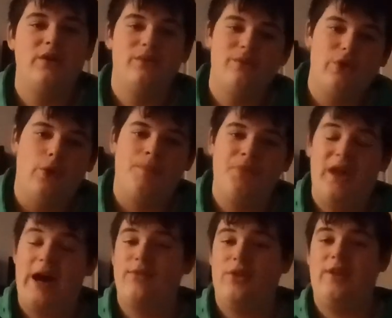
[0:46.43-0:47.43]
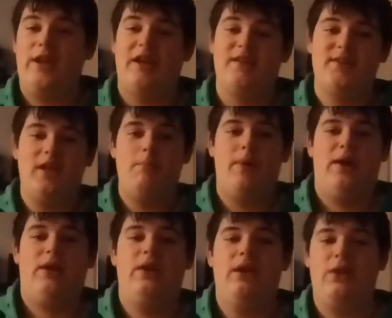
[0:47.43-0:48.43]
So, after taking a step
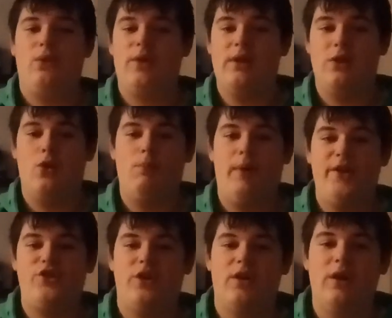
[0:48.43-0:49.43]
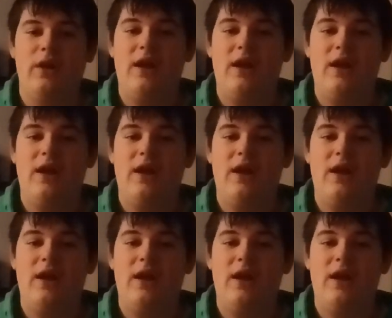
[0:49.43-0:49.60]
back and looking at the whole picture,